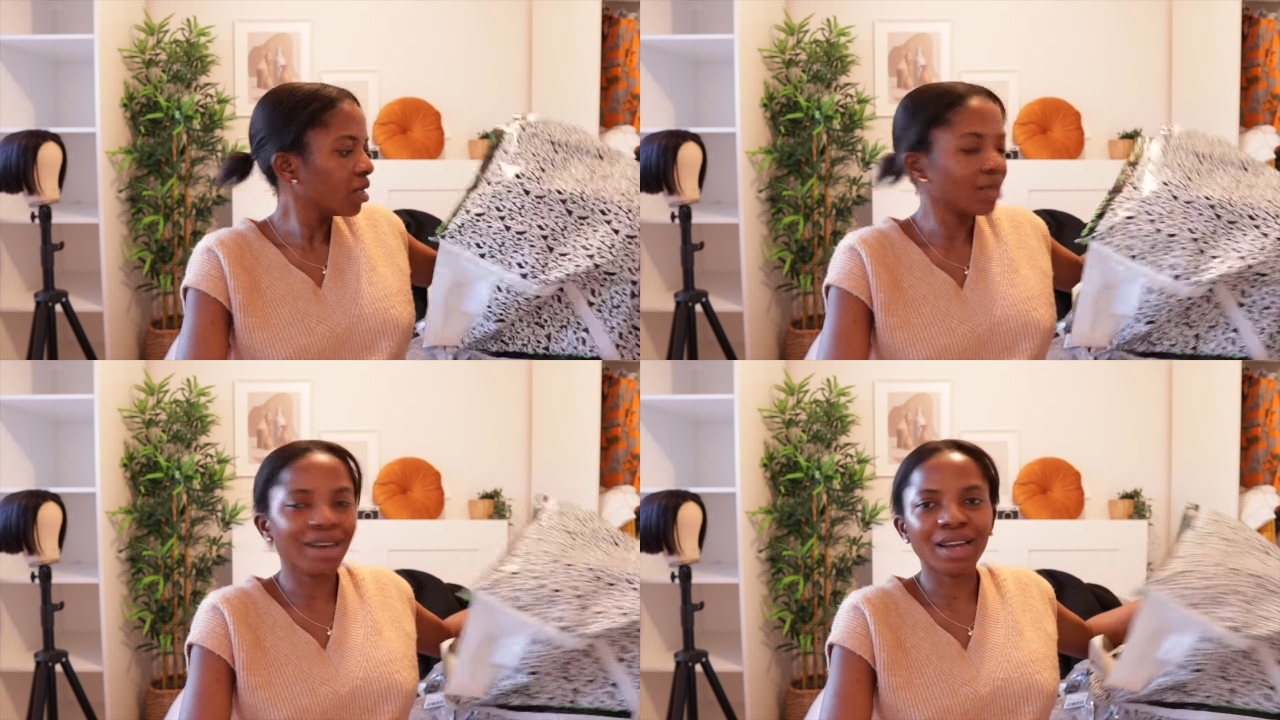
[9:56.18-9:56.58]

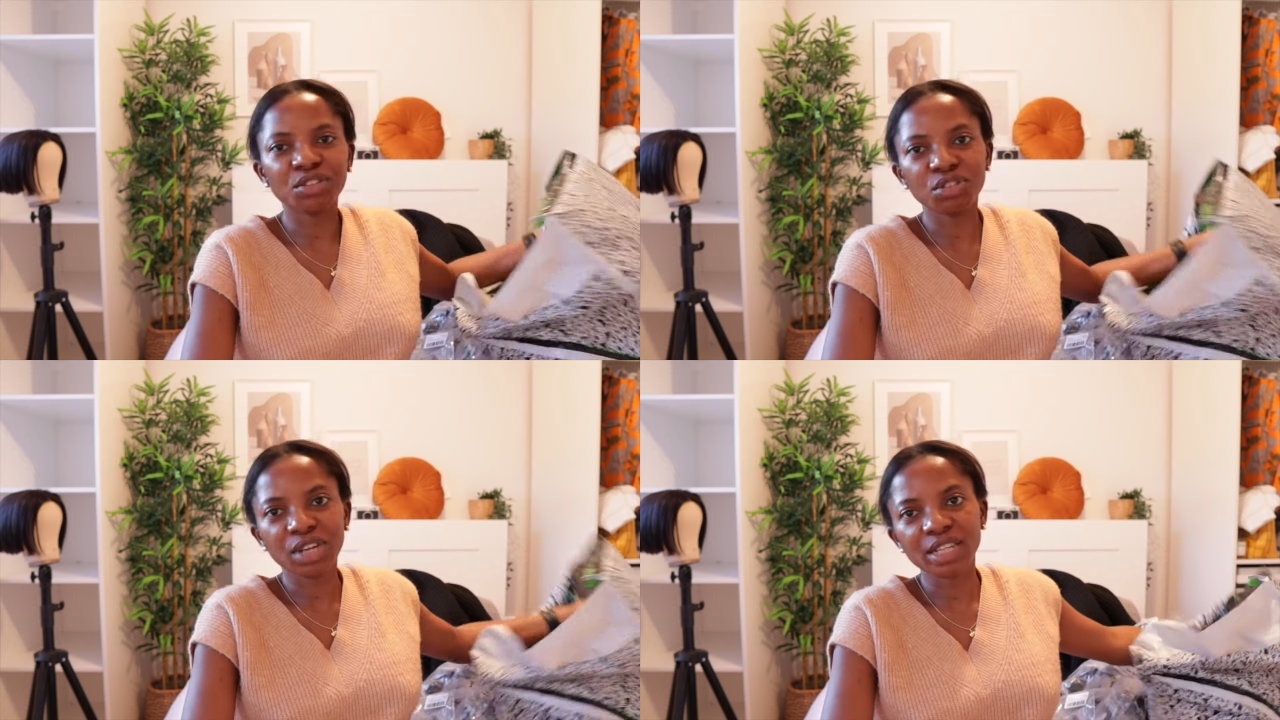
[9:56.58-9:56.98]
that
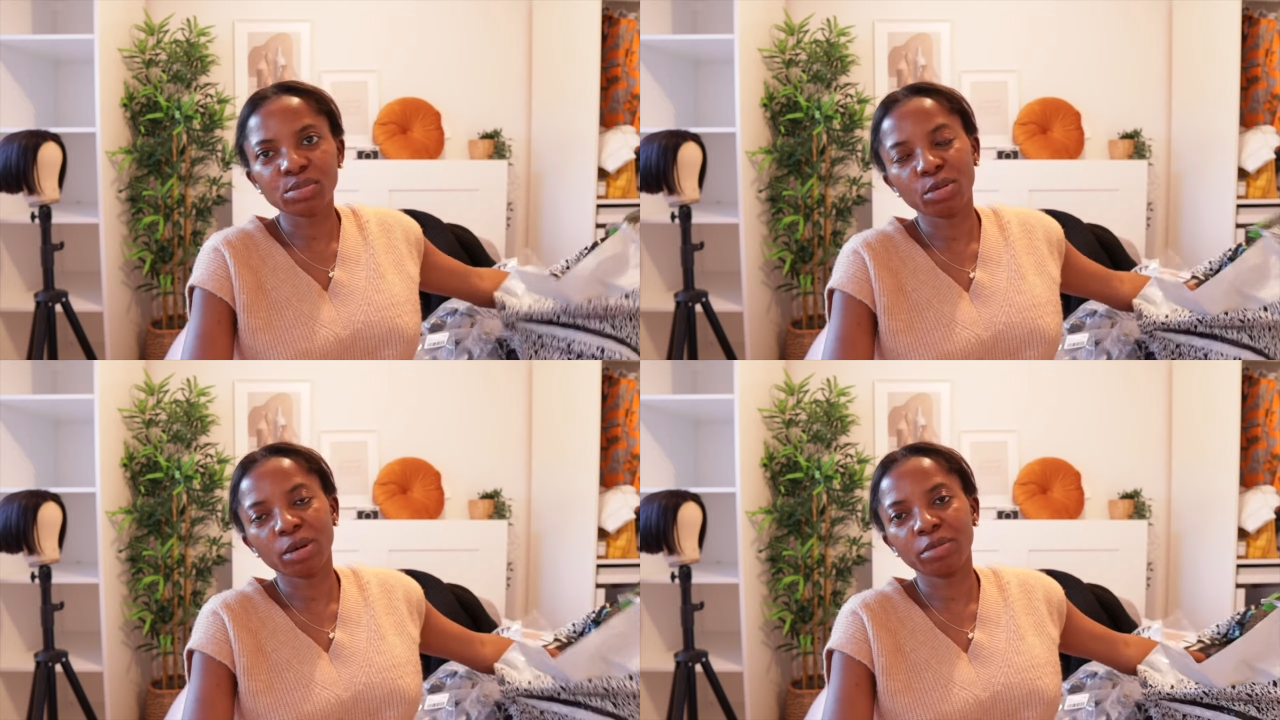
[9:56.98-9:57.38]
you guys
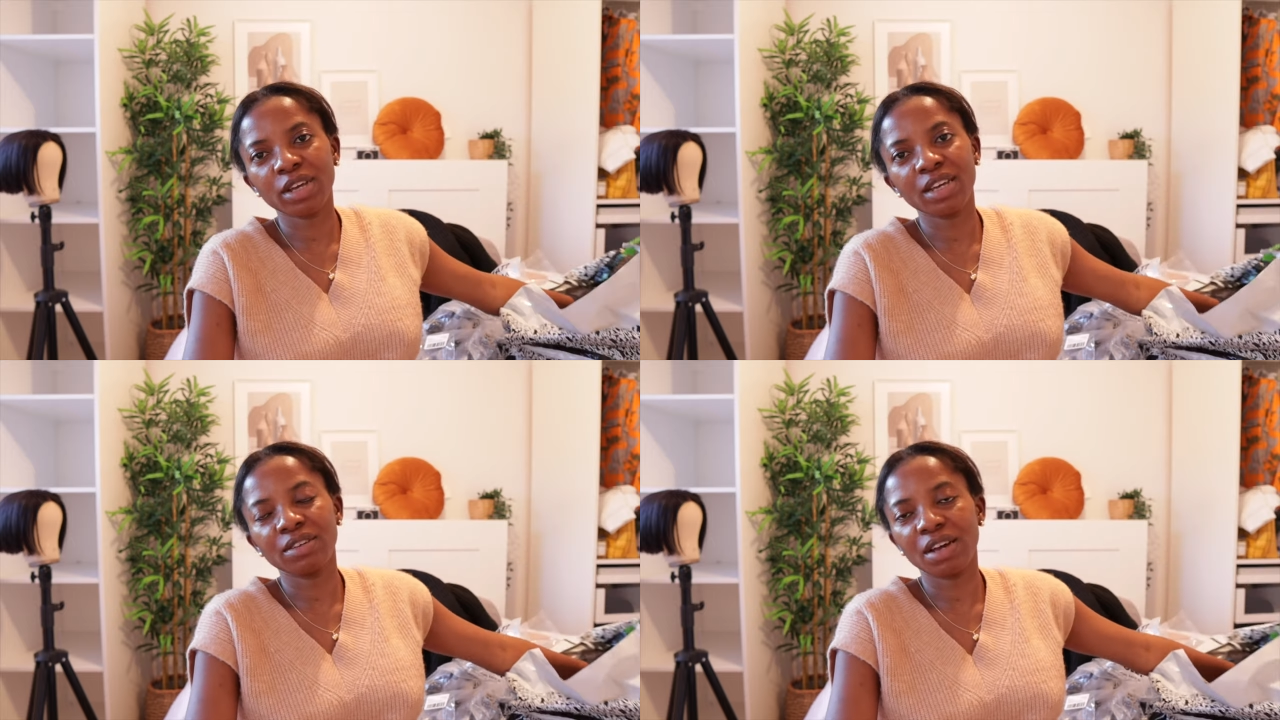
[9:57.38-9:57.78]

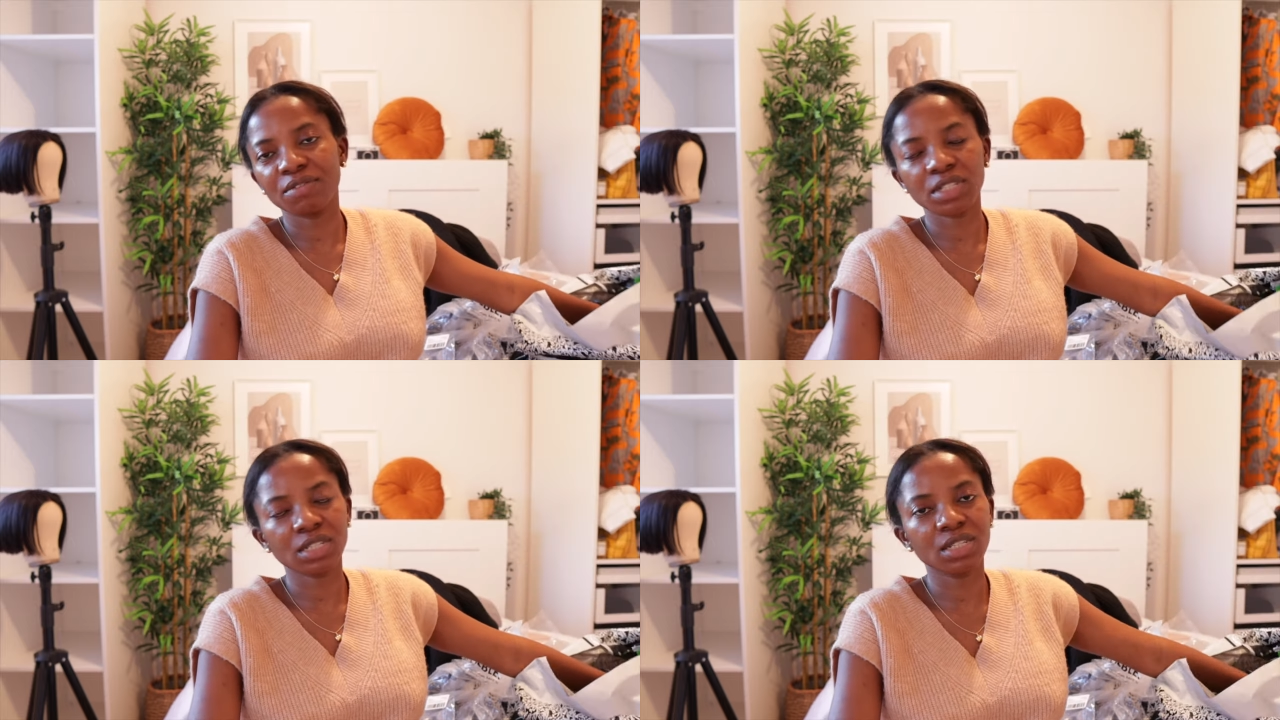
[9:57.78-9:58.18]
probably
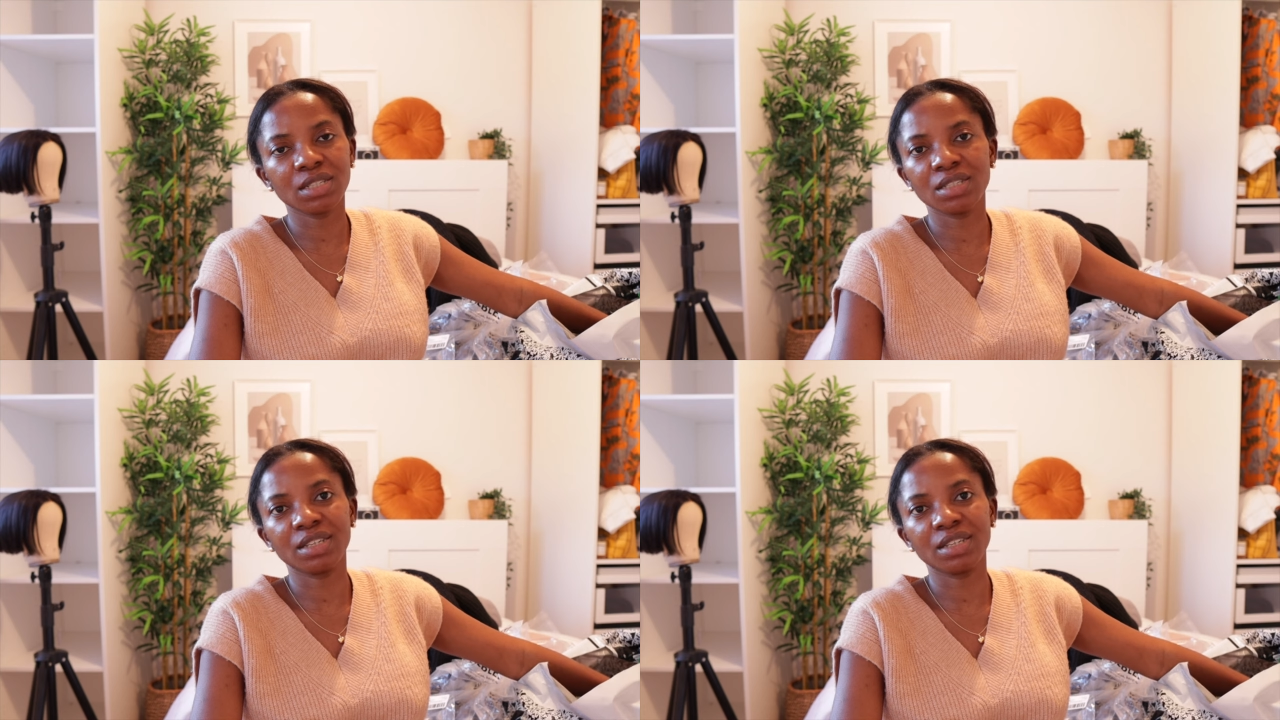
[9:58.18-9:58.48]
have seen